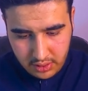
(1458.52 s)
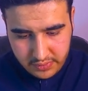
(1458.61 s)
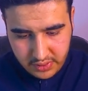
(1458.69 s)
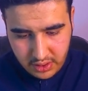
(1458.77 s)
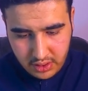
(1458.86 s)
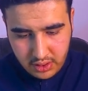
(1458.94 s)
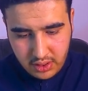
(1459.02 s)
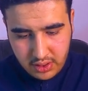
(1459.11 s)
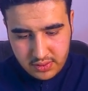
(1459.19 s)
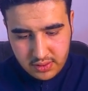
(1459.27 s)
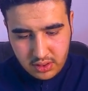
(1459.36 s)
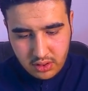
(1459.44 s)
Let's end
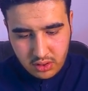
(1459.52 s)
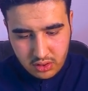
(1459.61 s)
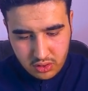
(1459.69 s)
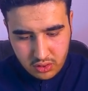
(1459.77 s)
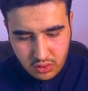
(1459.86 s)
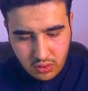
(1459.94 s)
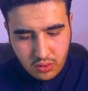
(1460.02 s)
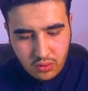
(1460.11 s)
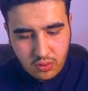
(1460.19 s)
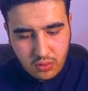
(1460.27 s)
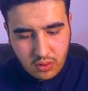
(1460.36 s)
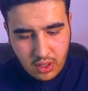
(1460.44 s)
this.
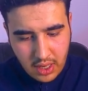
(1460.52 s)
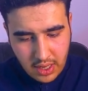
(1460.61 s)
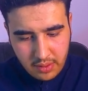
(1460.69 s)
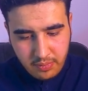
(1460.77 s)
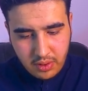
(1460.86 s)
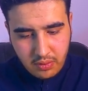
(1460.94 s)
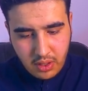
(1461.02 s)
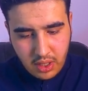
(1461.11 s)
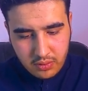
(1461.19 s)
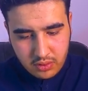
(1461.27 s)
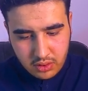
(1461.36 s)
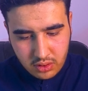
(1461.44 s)
Show IP
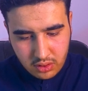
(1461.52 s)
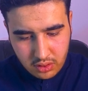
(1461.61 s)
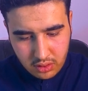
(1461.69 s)
route